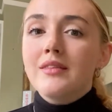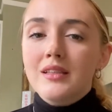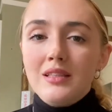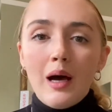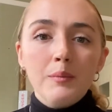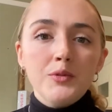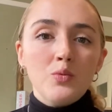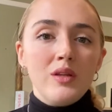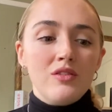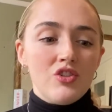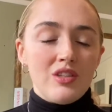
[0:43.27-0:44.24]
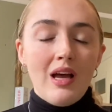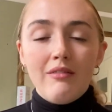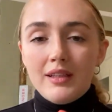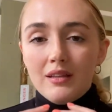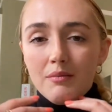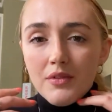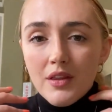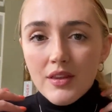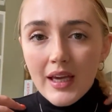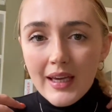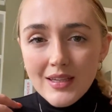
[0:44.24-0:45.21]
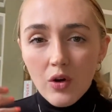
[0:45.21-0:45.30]
This helps with just having the
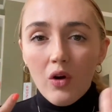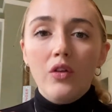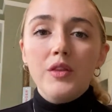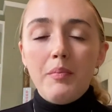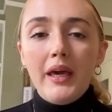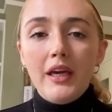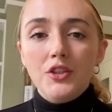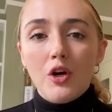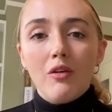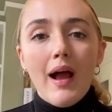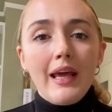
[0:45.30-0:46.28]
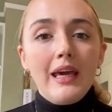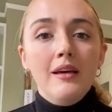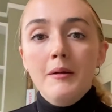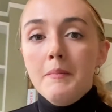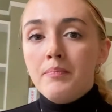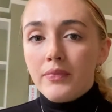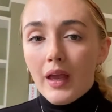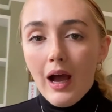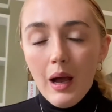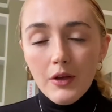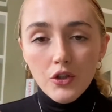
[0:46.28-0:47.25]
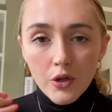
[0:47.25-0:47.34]
thing is on the page already.
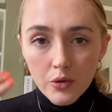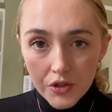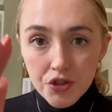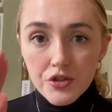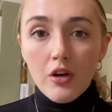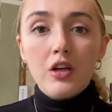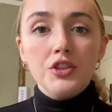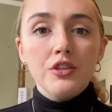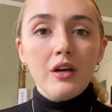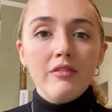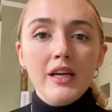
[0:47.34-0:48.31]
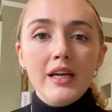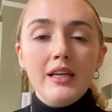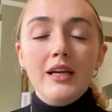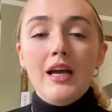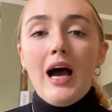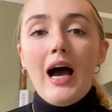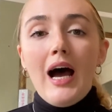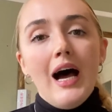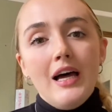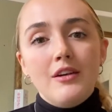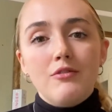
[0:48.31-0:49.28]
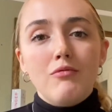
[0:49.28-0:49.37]
You know the structure of it,
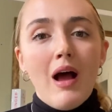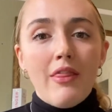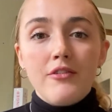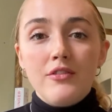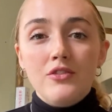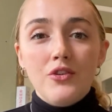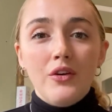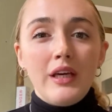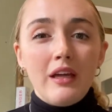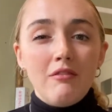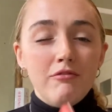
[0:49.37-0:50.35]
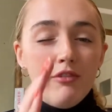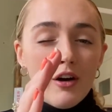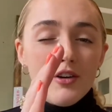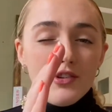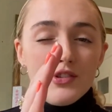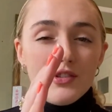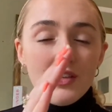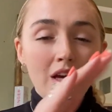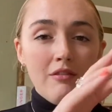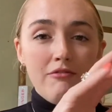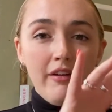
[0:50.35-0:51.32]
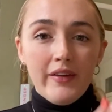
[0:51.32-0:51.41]
and rather than doing it verse,
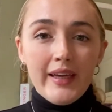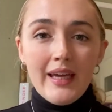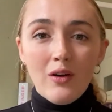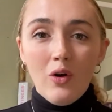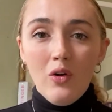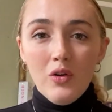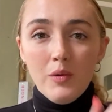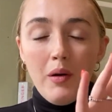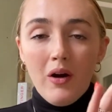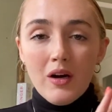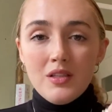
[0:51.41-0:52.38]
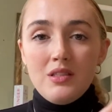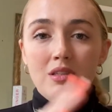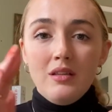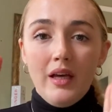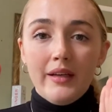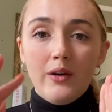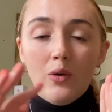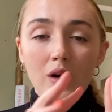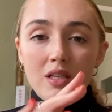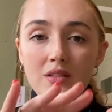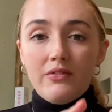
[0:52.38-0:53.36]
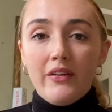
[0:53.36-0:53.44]
filling in all the parts, then
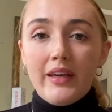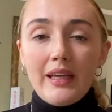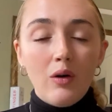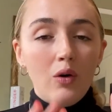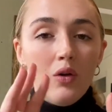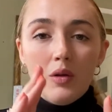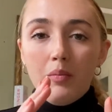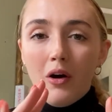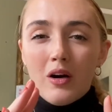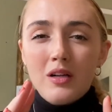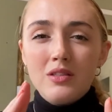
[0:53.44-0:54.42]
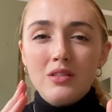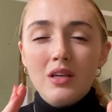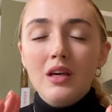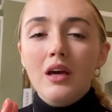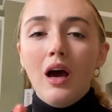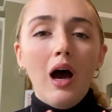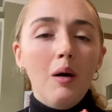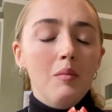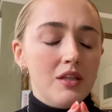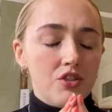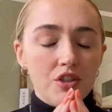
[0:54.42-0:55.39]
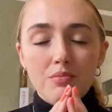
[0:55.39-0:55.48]
chorus, filling in all the parts,
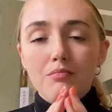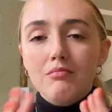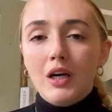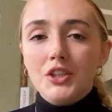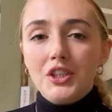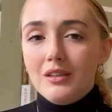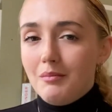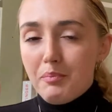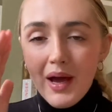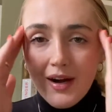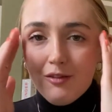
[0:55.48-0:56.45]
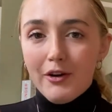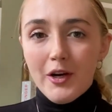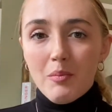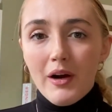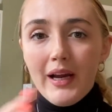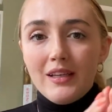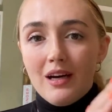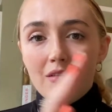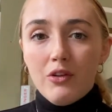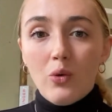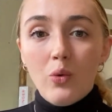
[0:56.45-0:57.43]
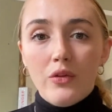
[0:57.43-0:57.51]
it's just much better for your brain to have
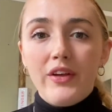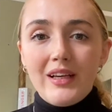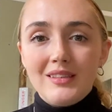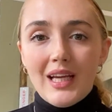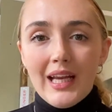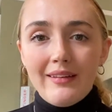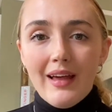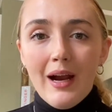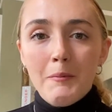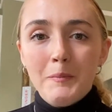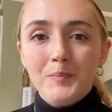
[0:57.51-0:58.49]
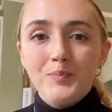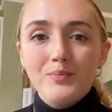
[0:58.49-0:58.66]
the whole thing sitting there.